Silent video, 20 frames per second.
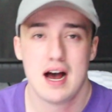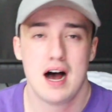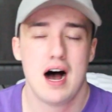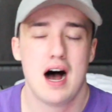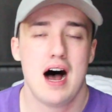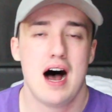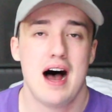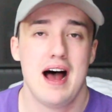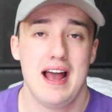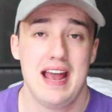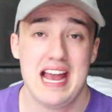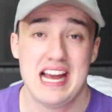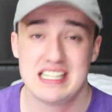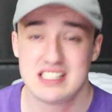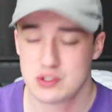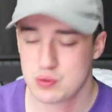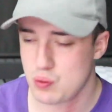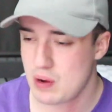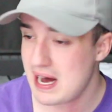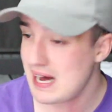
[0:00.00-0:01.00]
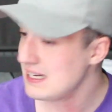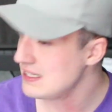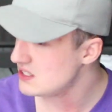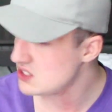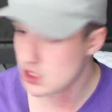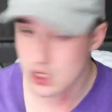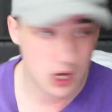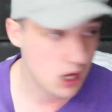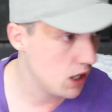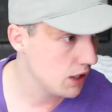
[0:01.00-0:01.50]
hence why
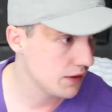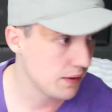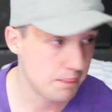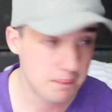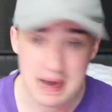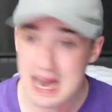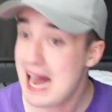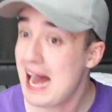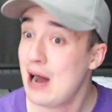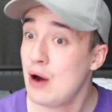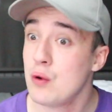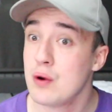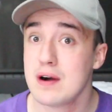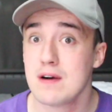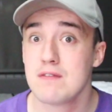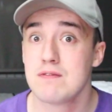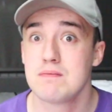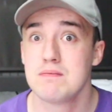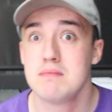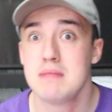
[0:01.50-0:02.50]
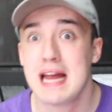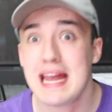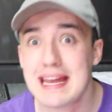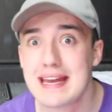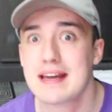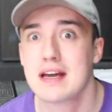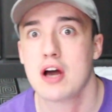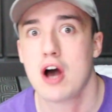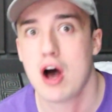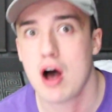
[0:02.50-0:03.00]
it's called the power of
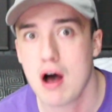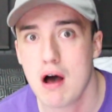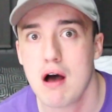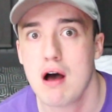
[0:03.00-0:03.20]
makeup.